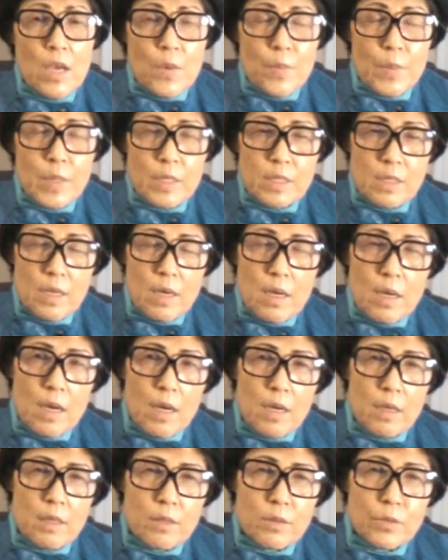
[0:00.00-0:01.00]
But
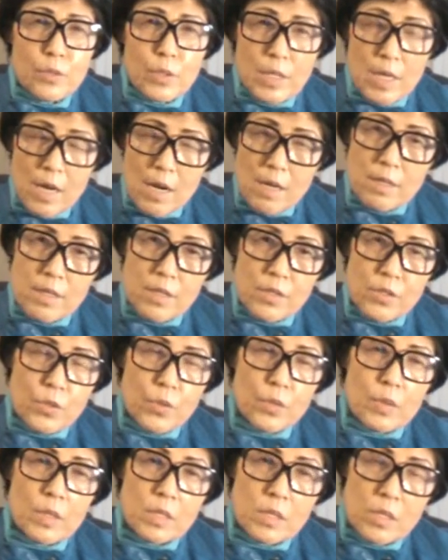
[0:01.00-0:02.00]
regardless,
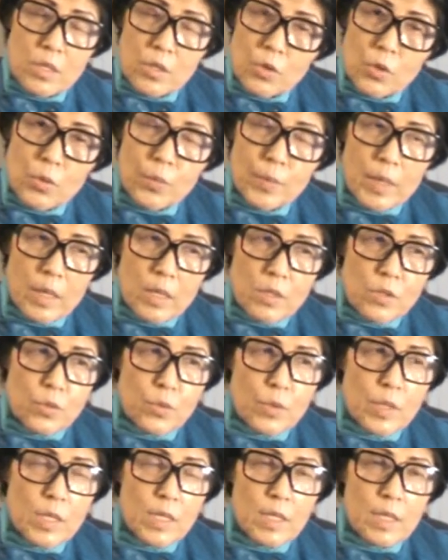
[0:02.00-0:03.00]
so the syncope is
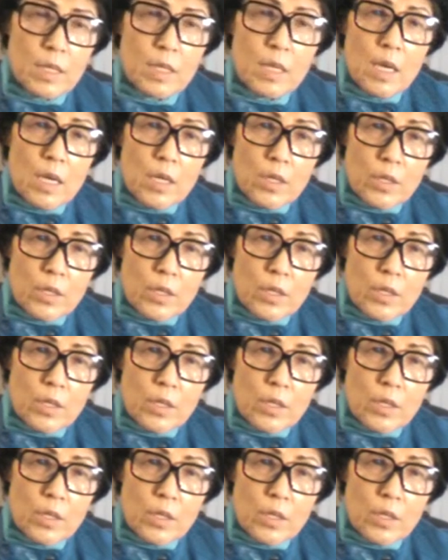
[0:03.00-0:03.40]
really,